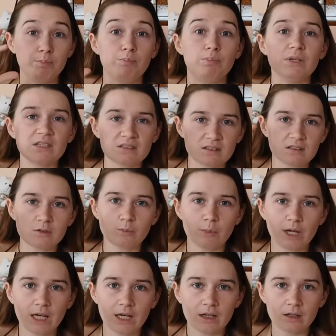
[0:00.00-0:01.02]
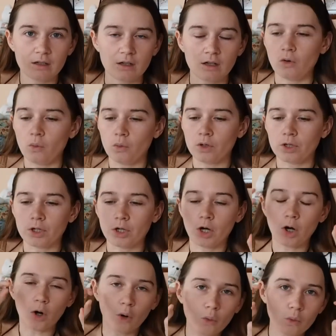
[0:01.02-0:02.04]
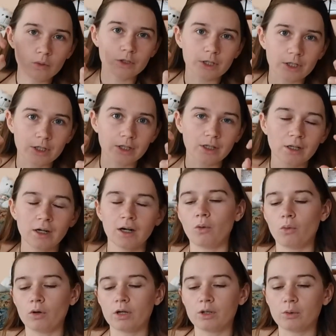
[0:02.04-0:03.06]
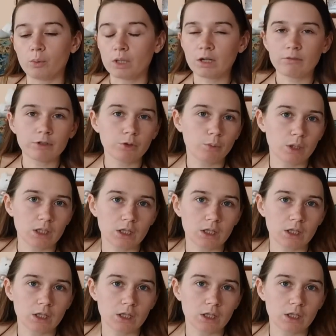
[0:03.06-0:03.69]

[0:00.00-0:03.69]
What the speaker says: businessman or owner or whatever you want